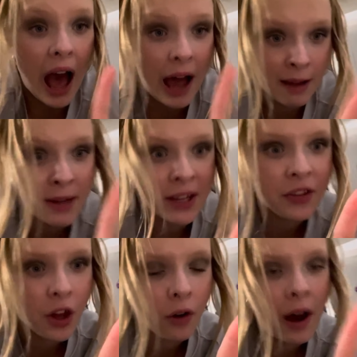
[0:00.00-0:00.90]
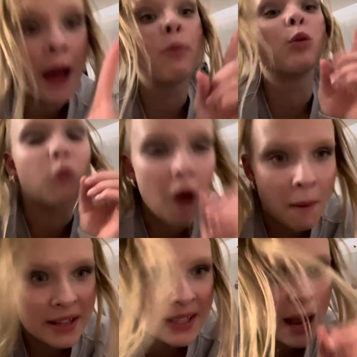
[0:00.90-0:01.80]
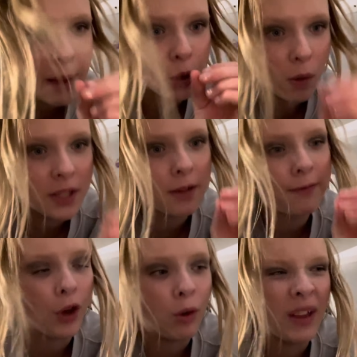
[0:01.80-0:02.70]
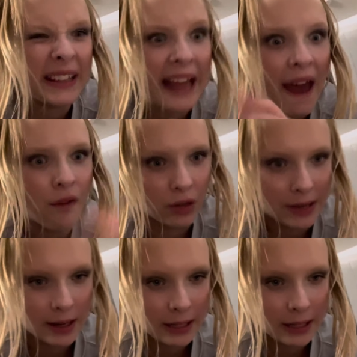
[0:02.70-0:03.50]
I mean it though. I promise I'm going to film like everything